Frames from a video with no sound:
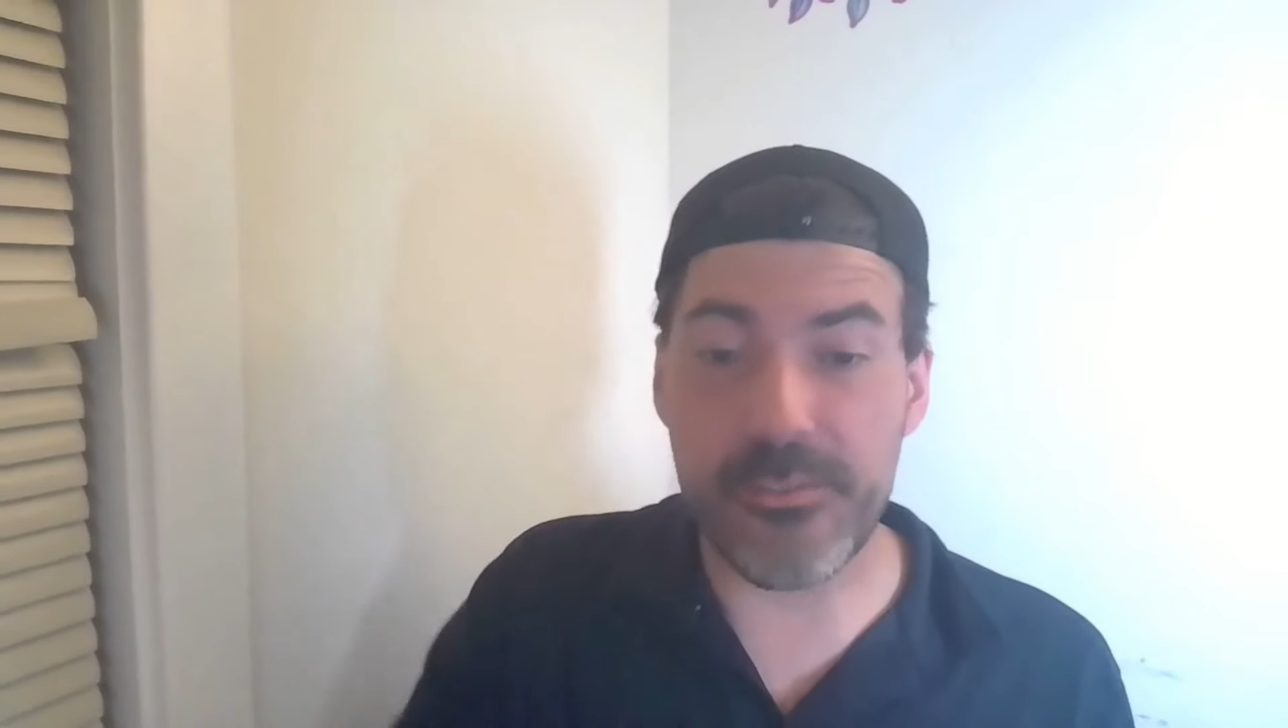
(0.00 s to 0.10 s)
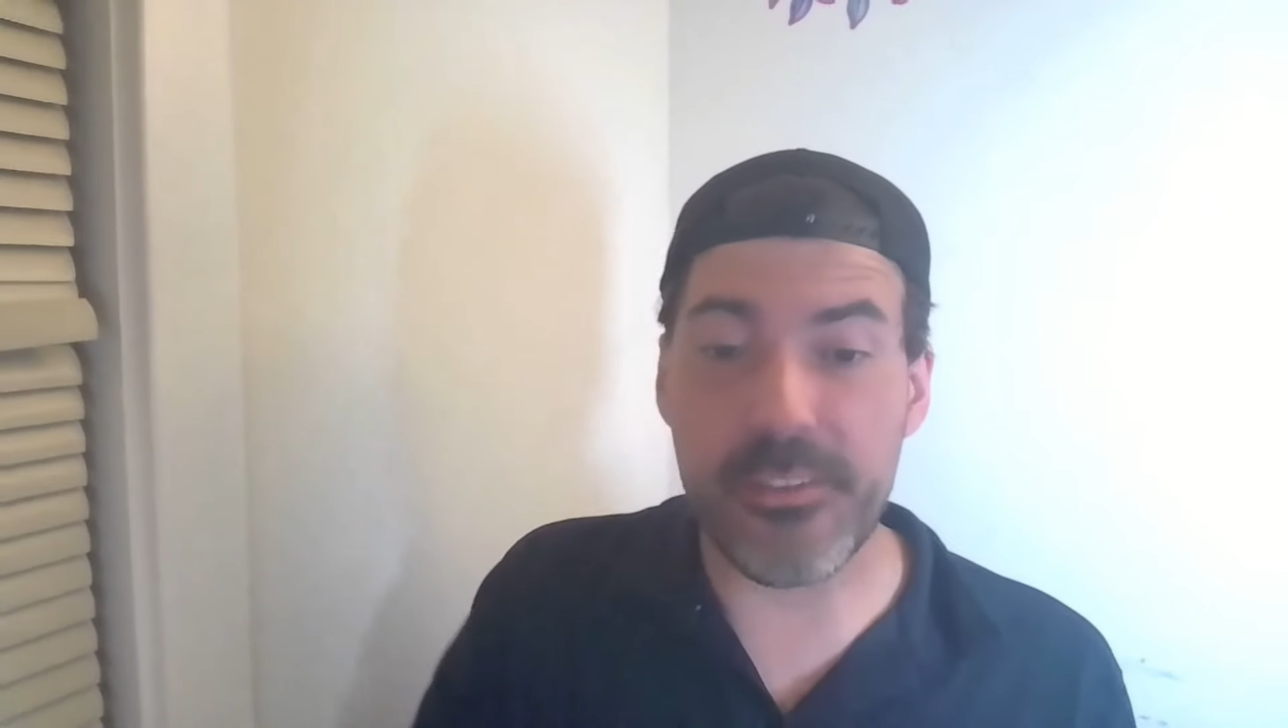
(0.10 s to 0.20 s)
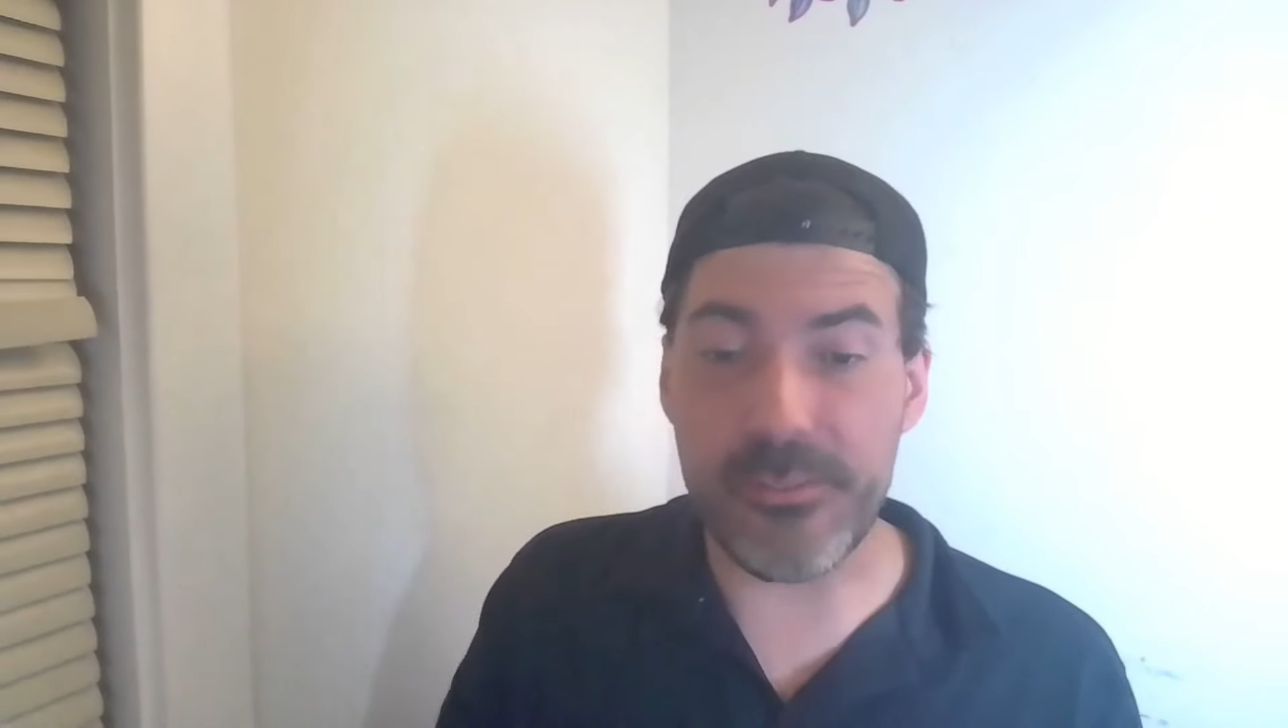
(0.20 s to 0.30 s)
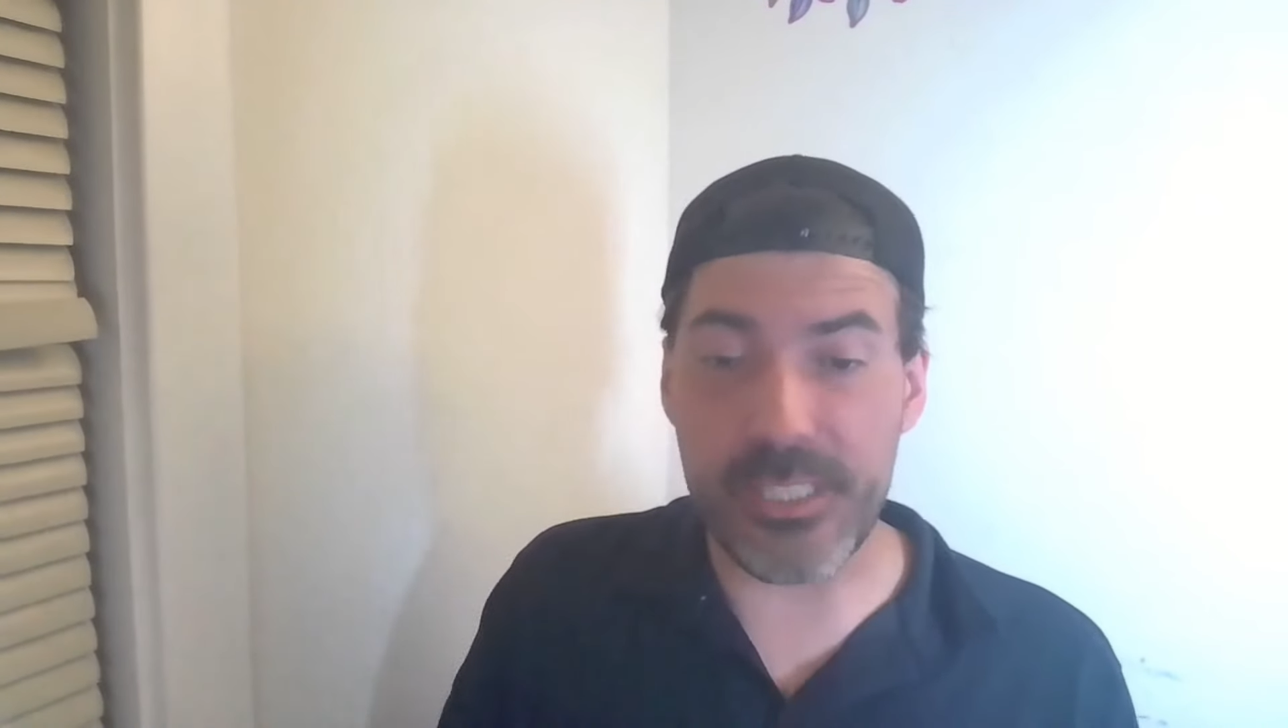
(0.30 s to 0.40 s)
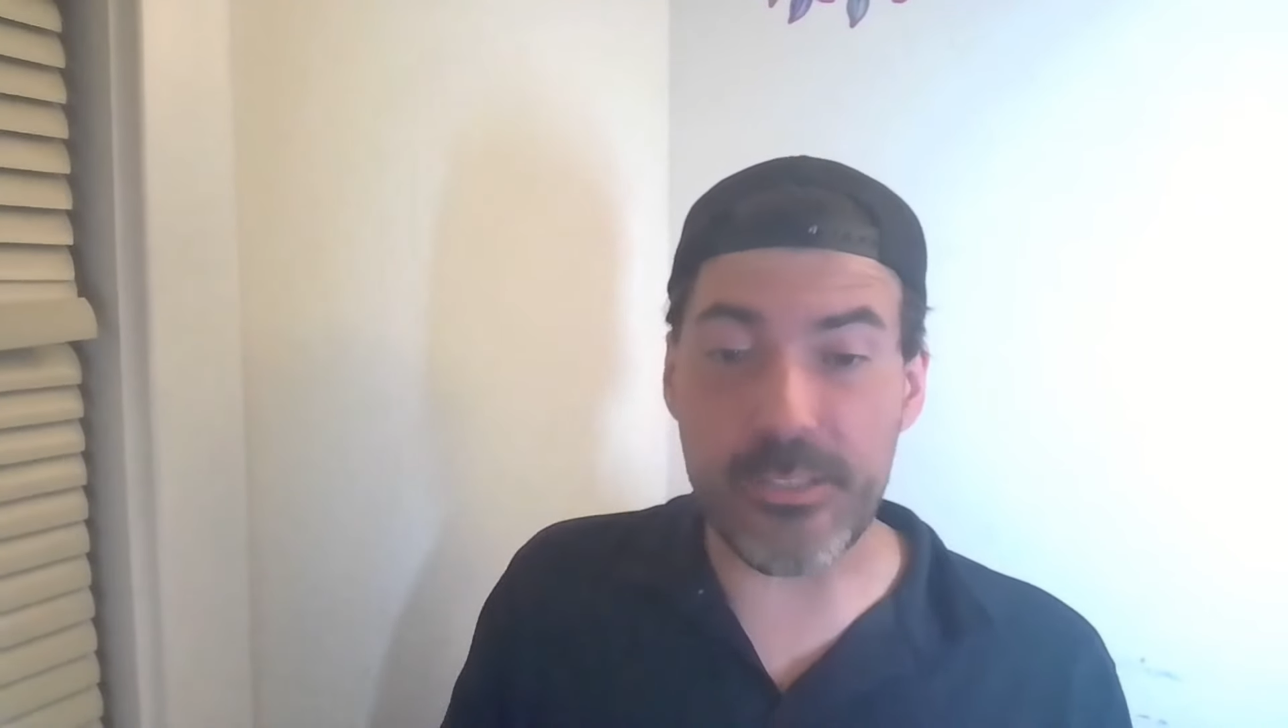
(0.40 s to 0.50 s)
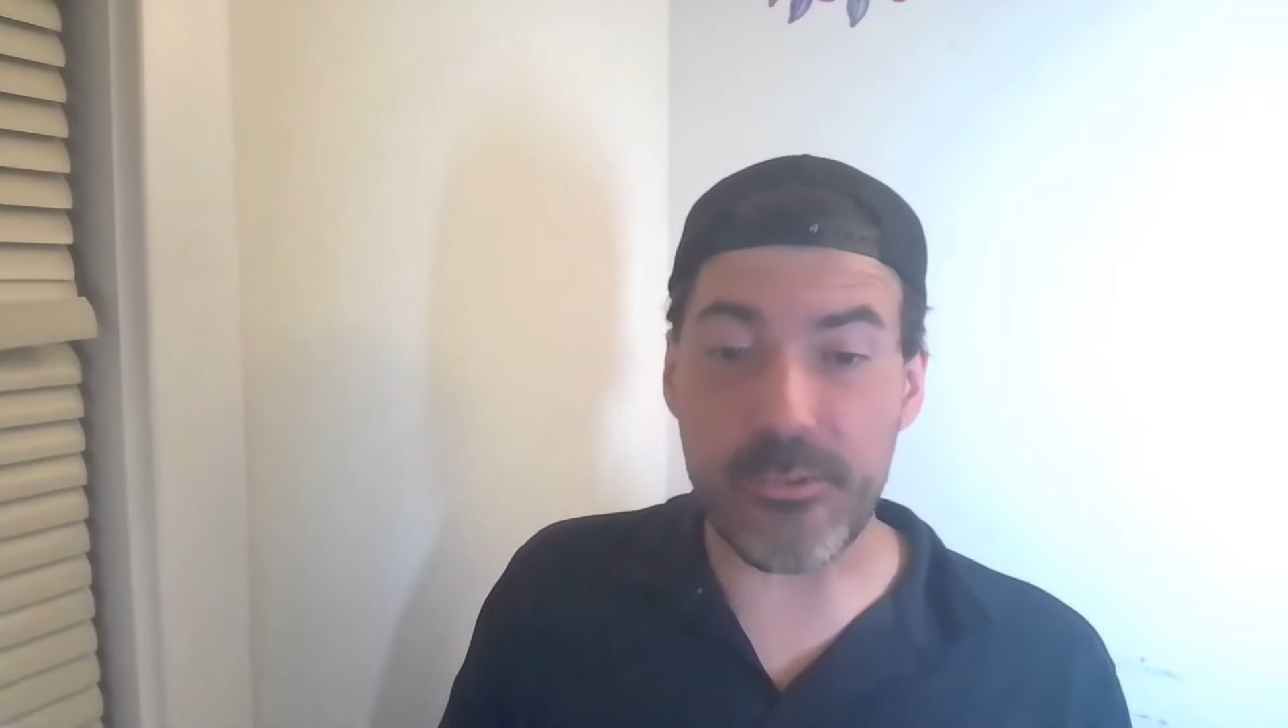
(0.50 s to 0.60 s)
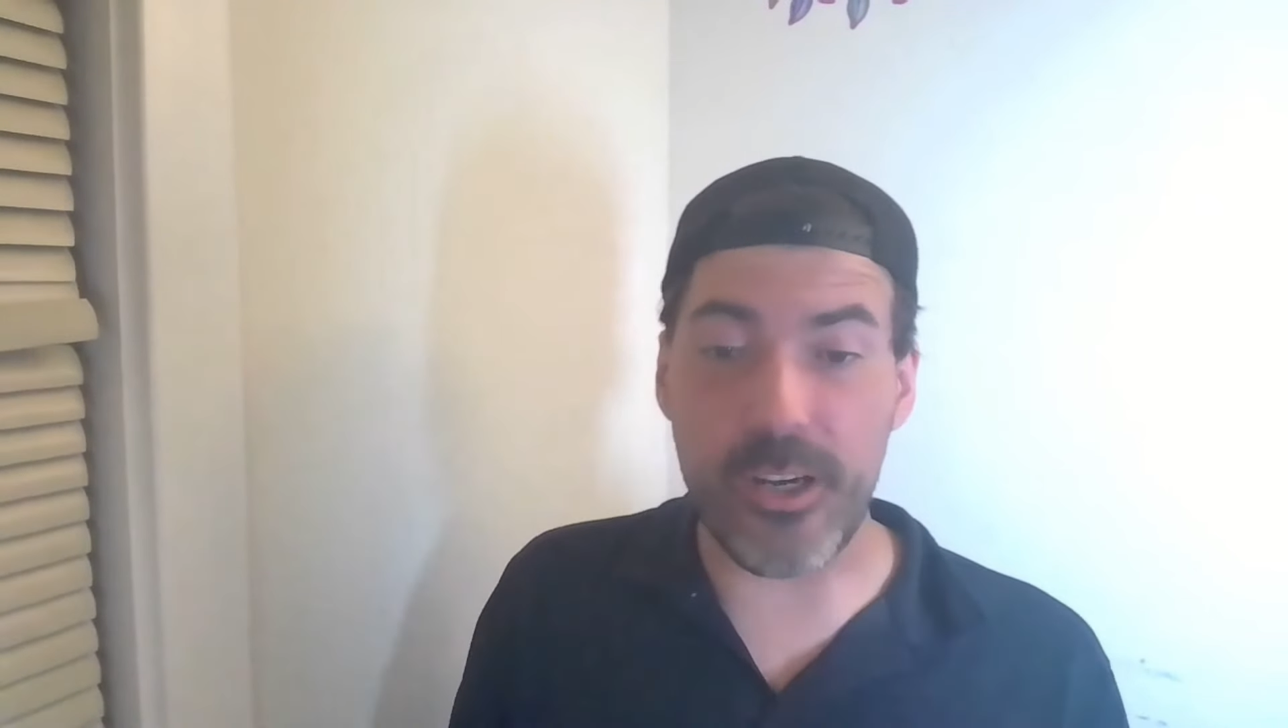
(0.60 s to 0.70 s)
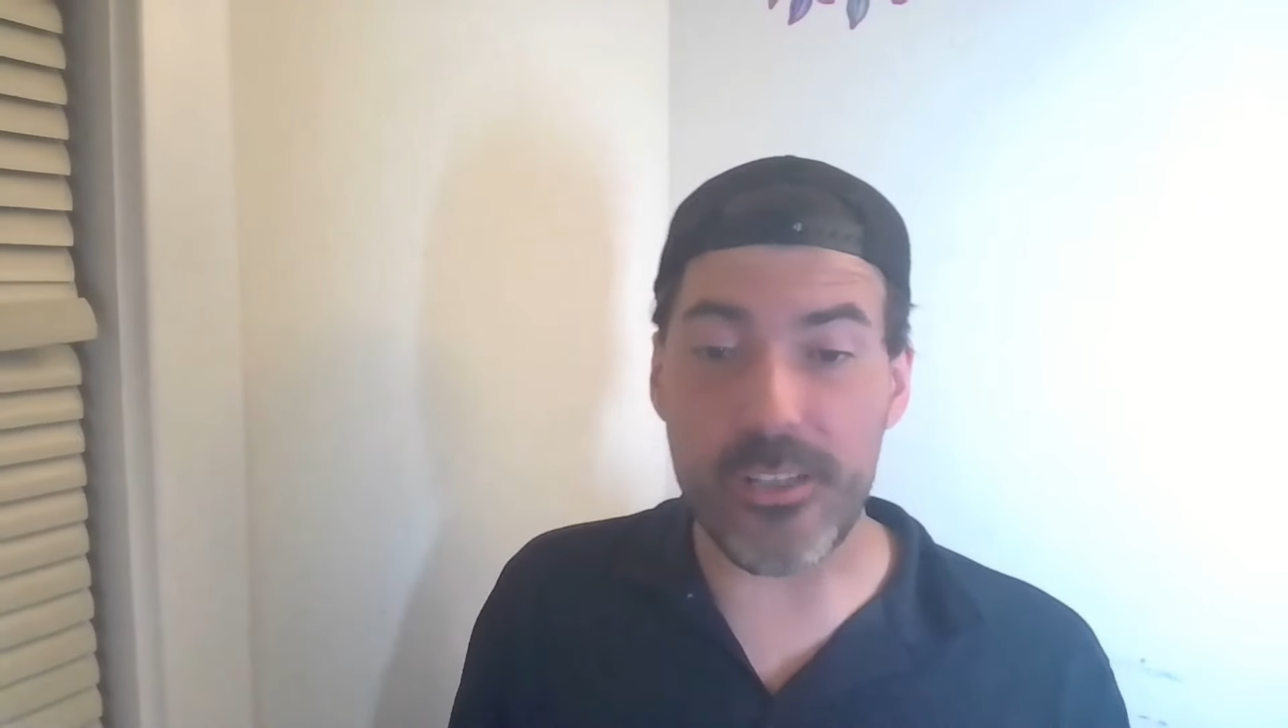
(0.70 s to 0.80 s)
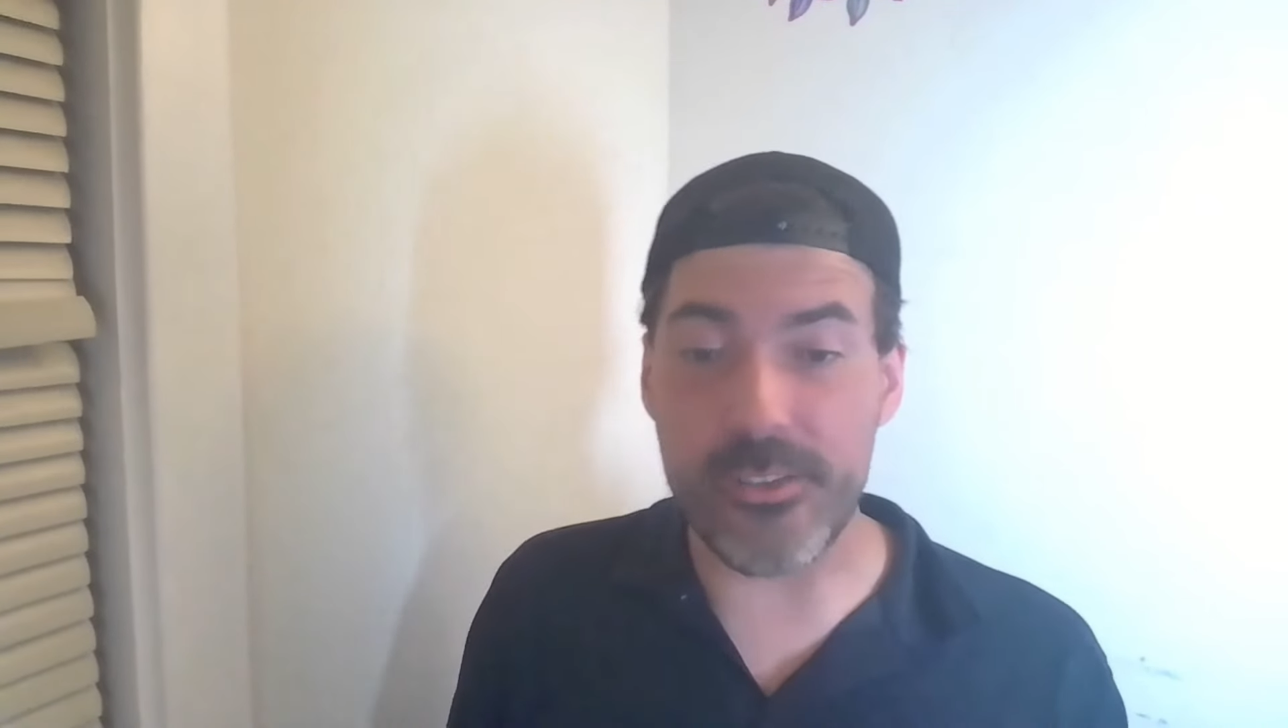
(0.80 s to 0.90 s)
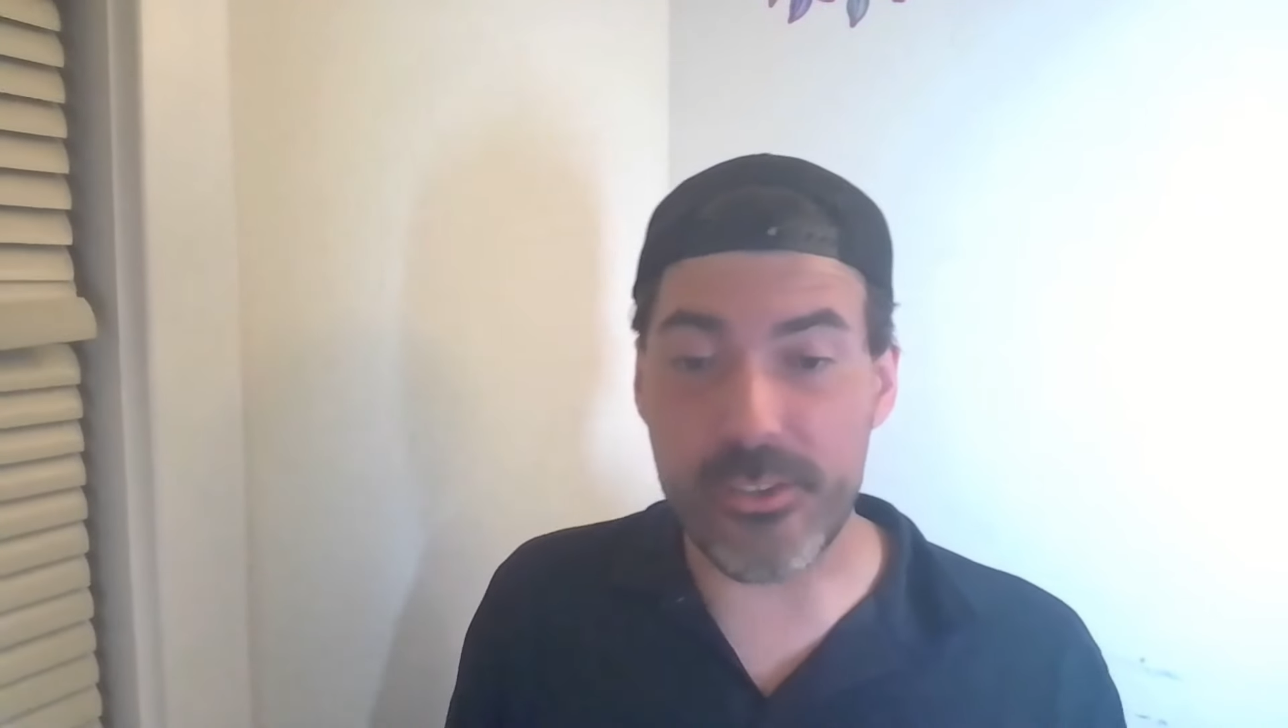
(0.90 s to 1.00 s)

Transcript: 15 runs.